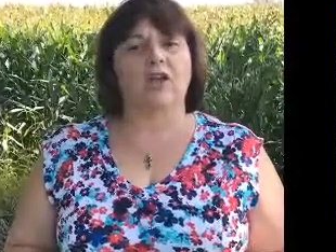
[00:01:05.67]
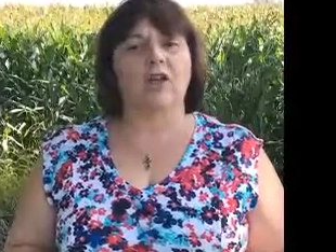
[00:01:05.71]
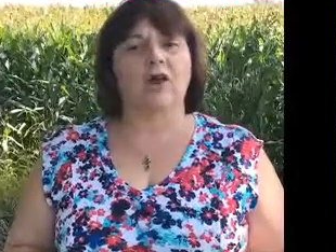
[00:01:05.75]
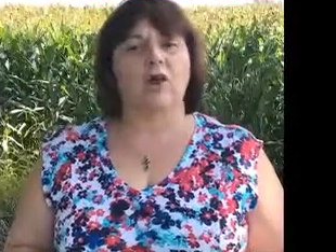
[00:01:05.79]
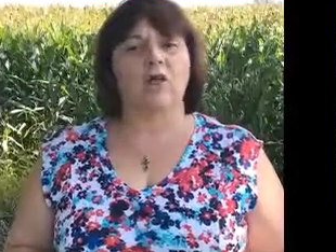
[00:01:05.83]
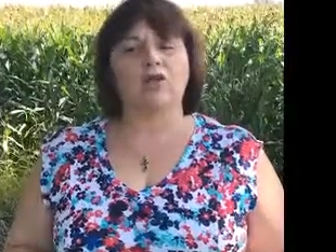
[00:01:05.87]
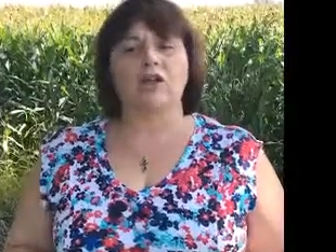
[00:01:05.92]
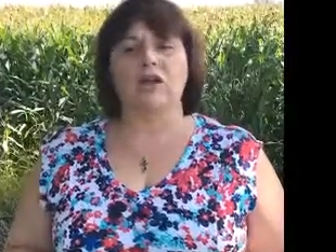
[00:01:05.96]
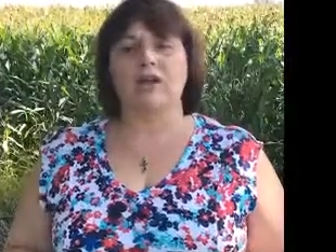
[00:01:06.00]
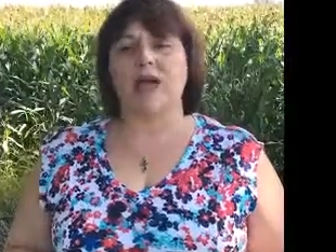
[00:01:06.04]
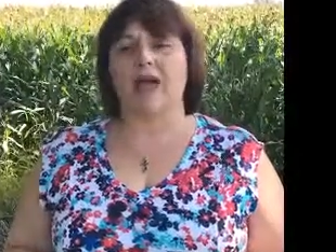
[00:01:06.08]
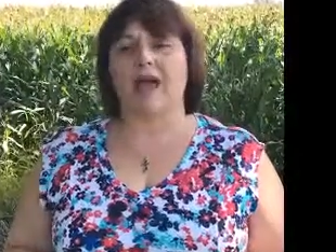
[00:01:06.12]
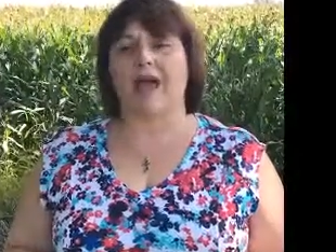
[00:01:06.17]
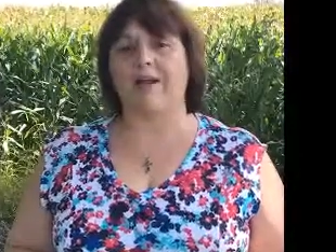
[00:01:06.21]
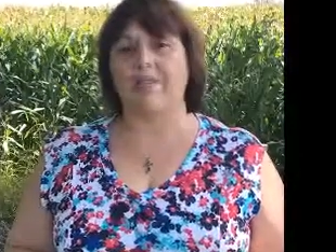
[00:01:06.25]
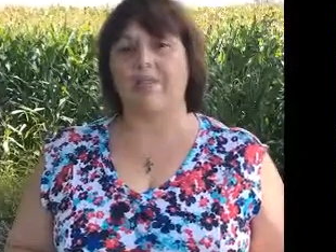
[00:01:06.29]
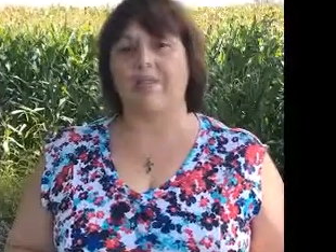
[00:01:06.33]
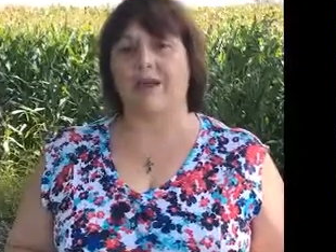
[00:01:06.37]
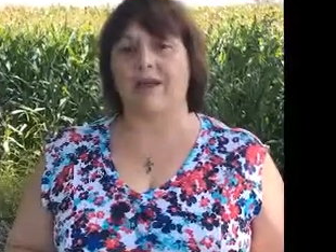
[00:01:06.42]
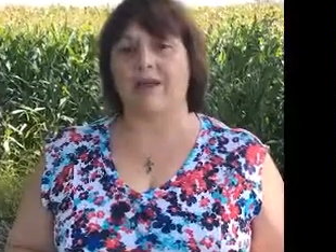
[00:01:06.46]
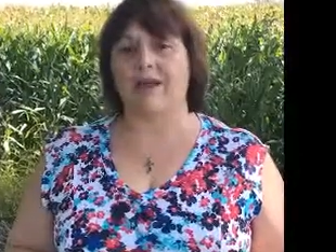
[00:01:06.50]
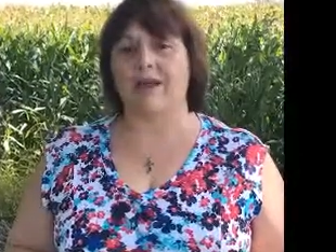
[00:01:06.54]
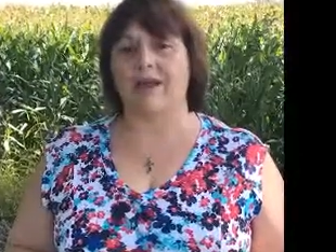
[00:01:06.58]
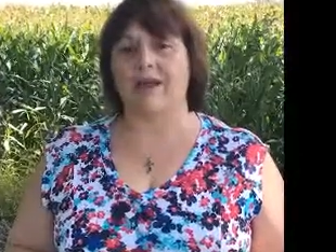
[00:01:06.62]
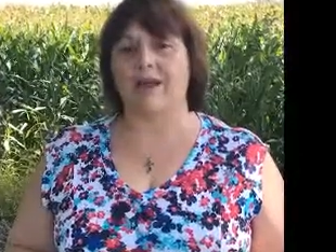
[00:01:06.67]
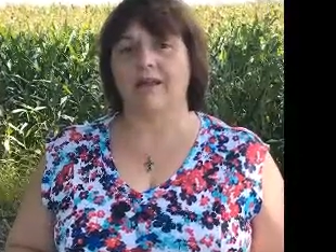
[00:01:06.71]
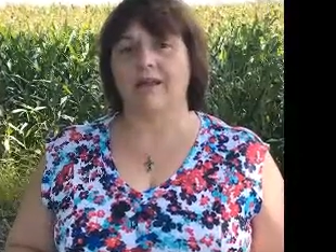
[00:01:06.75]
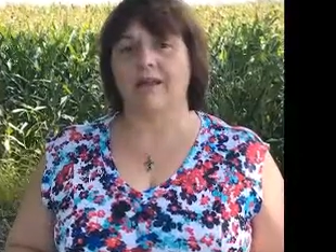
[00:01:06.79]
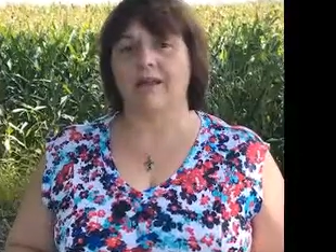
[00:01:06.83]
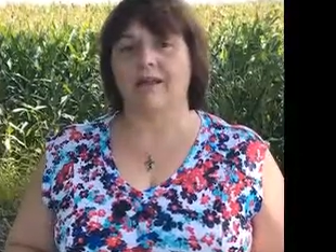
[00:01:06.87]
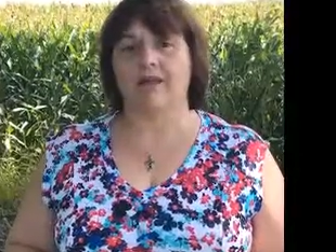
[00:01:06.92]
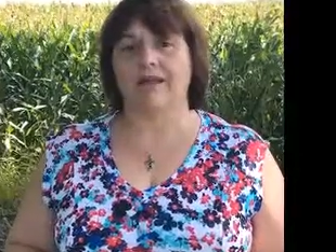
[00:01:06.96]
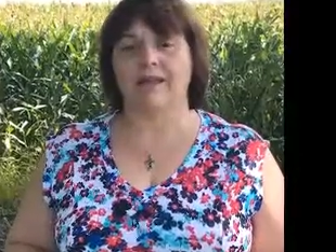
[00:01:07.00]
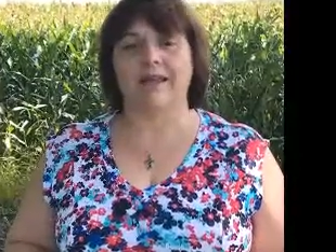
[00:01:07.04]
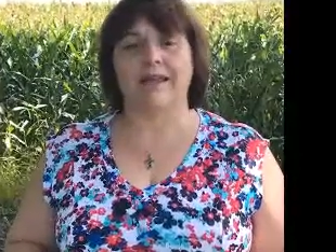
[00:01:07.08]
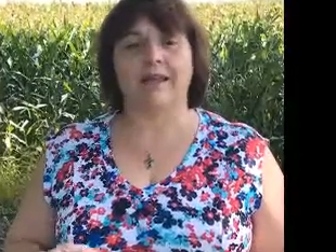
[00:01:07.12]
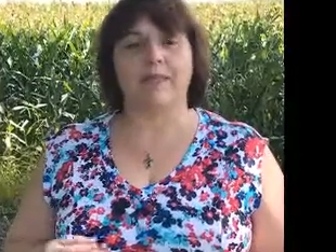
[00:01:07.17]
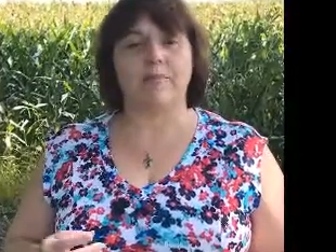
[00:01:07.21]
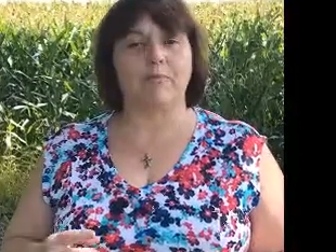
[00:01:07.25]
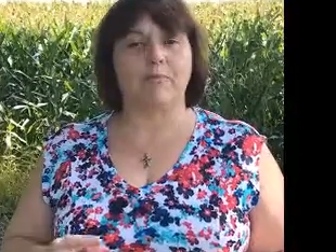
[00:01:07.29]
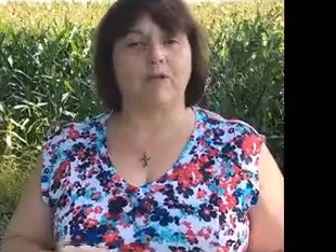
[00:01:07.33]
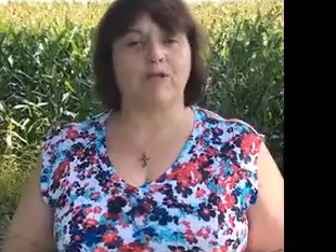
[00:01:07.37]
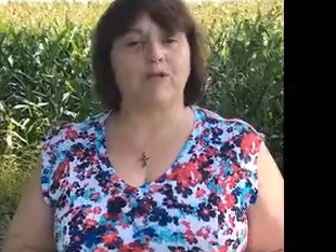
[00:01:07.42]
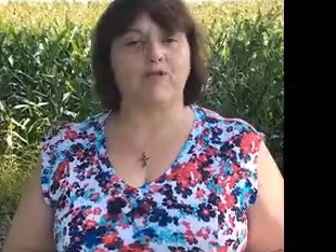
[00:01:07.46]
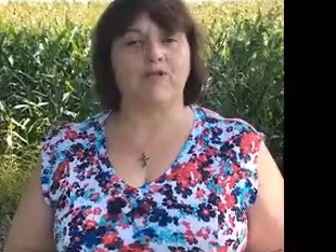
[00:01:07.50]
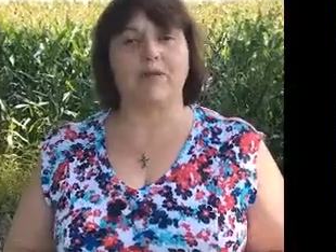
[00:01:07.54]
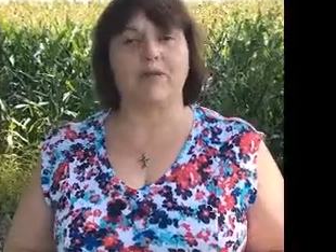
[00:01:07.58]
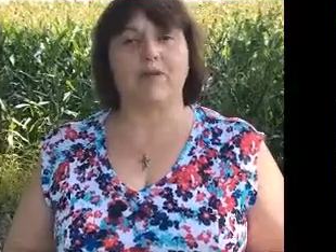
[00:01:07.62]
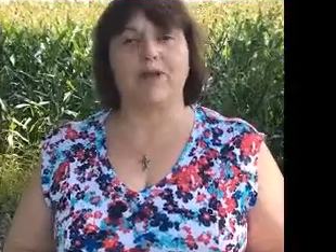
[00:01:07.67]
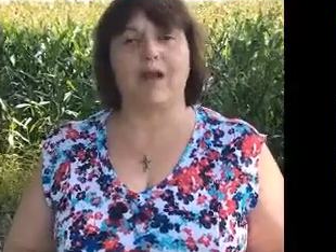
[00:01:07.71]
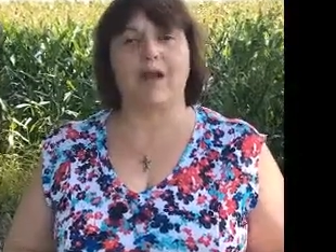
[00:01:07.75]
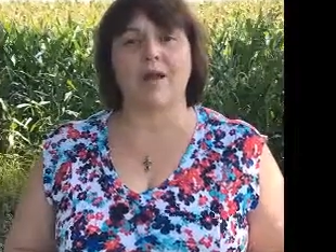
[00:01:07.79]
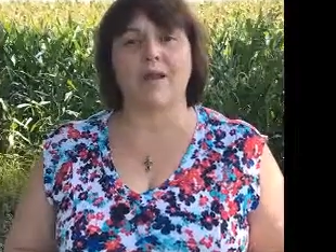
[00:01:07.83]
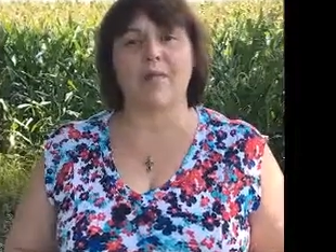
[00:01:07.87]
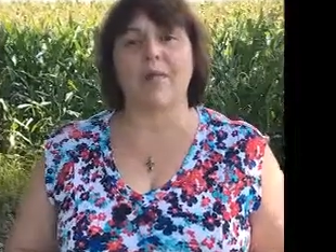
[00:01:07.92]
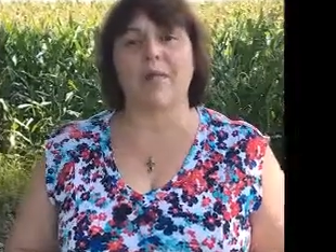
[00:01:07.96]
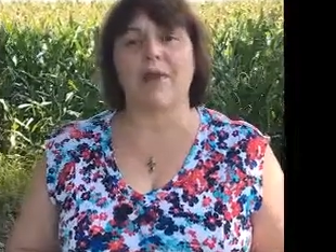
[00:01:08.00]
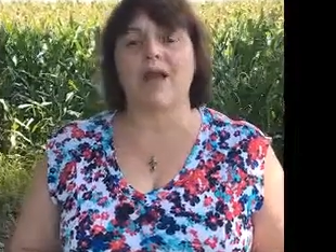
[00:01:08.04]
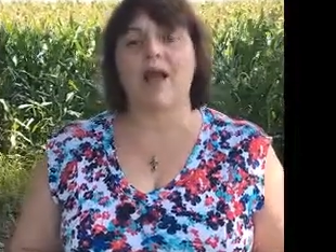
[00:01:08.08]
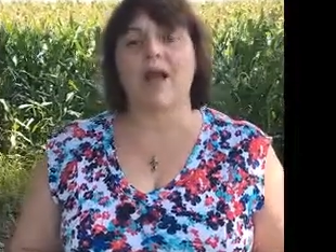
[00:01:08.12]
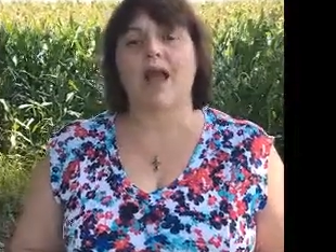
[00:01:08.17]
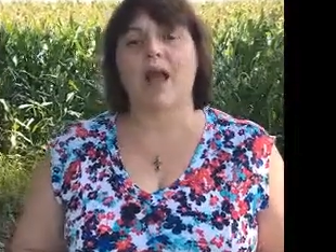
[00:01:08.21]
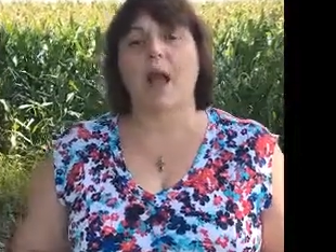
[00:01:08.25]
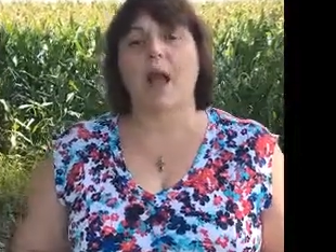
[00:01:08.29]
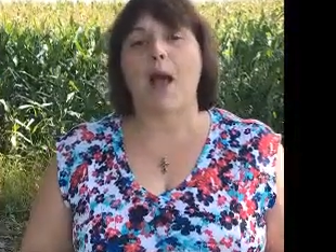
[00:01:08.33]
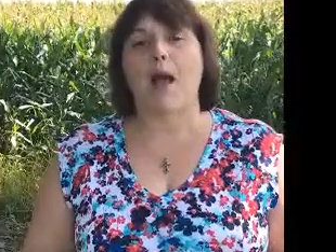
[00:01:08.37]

Go to the library. Get books from the library.